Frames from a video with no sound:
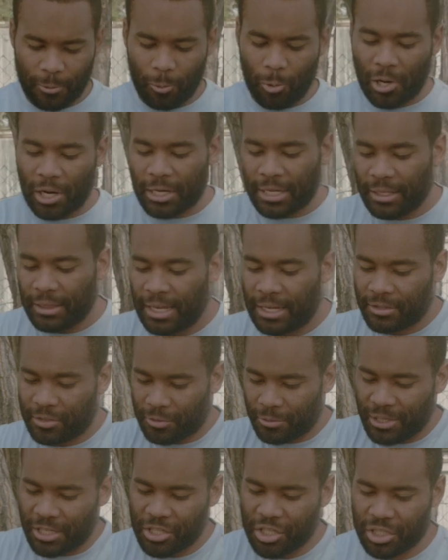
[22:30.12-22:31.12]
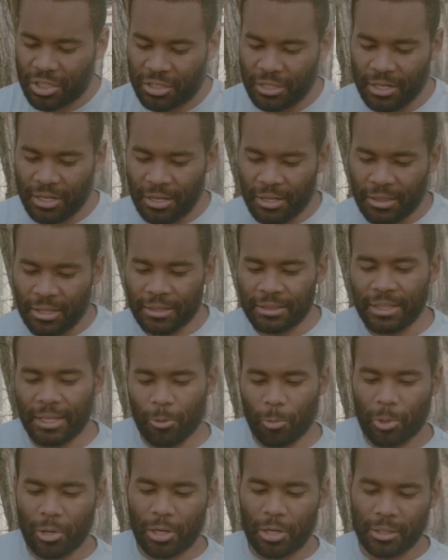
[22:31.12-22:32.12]
walk in that direction that
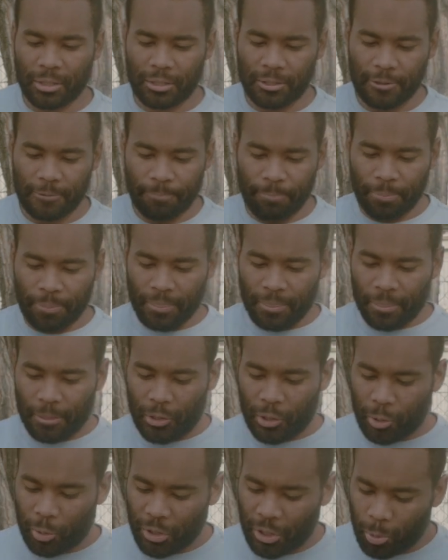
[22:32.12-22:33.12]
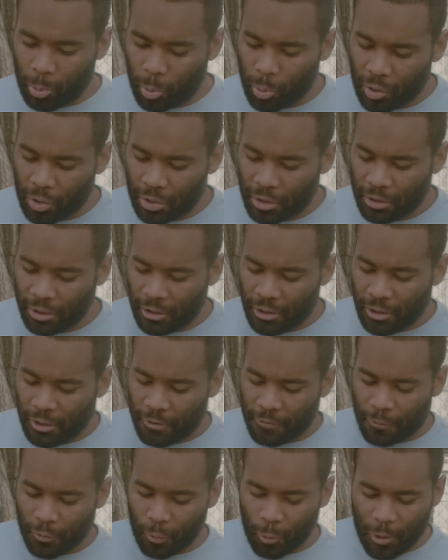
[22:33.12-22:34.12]
they walk. The Greek word
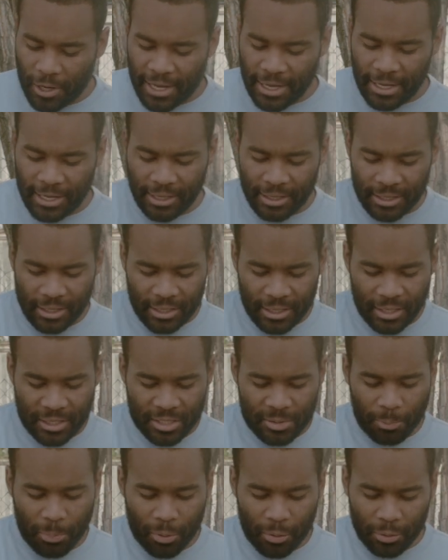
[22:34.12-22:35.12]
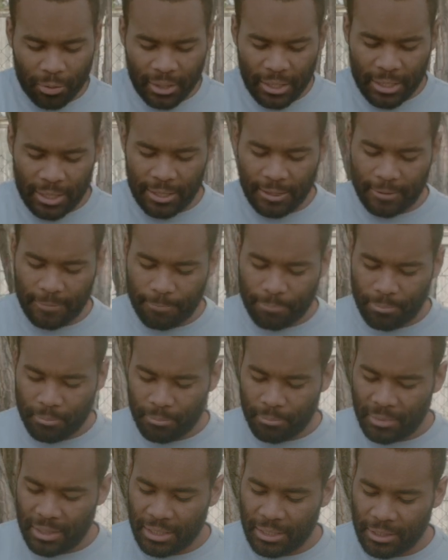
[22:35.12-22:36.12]
for way is poria,
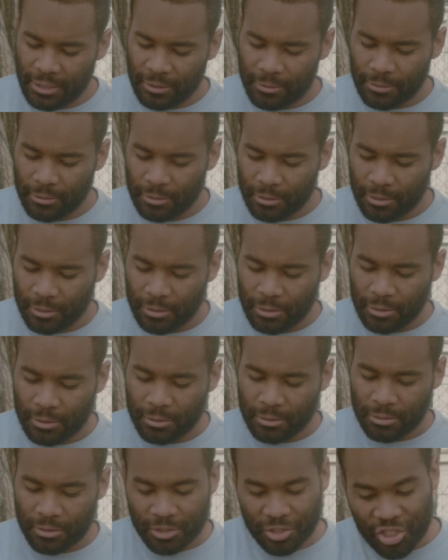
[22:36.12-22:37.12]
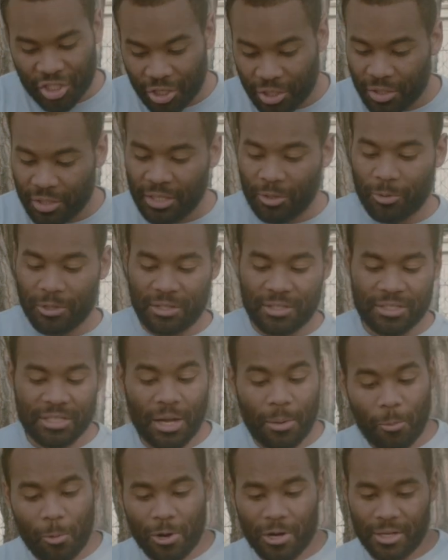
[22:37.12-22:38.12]
meaning to journey with
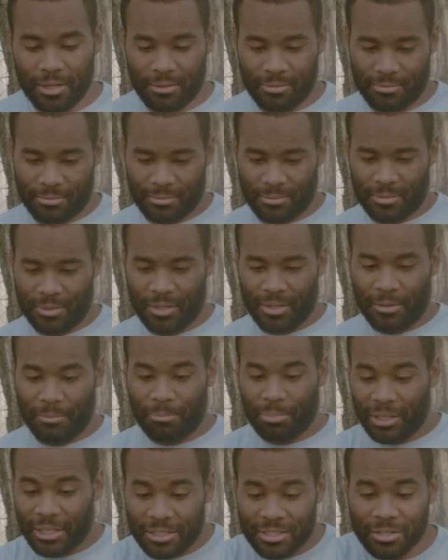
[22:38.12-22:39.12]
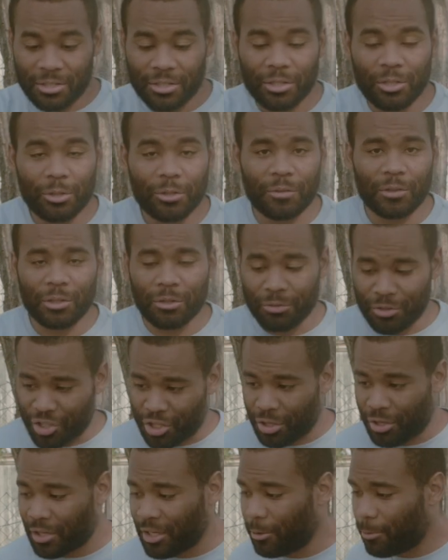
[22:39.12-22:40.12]
someone. Blessed are you if you don't
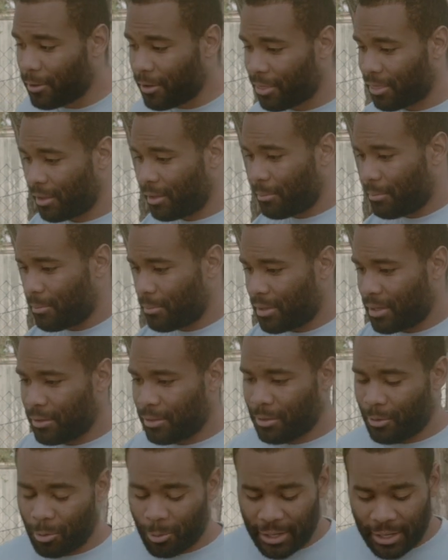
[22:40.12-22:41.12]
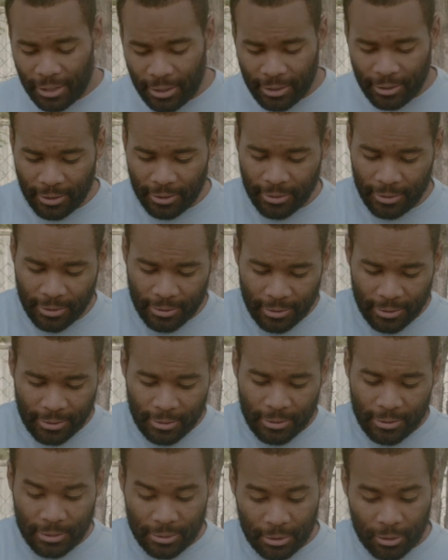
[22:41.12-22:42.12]
journey with them in the way
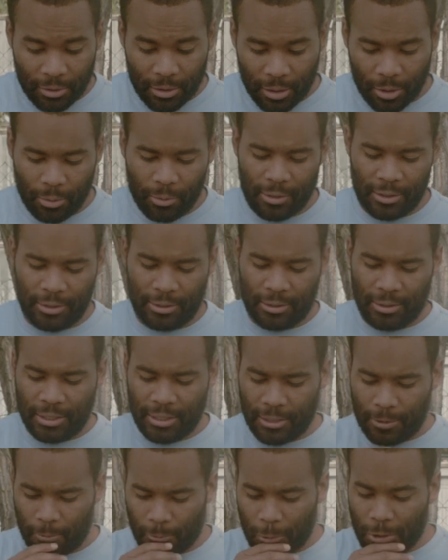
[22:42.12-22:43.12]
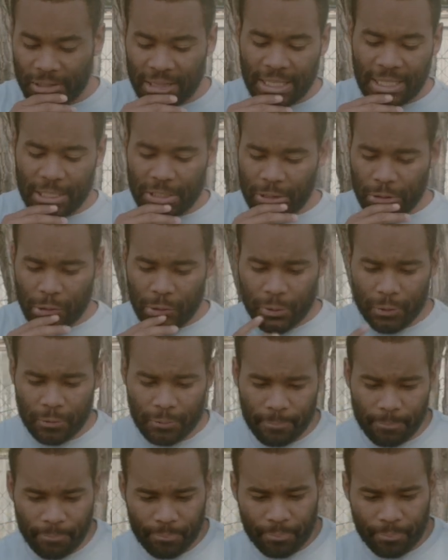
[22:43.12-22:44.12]
that they're going and what they do.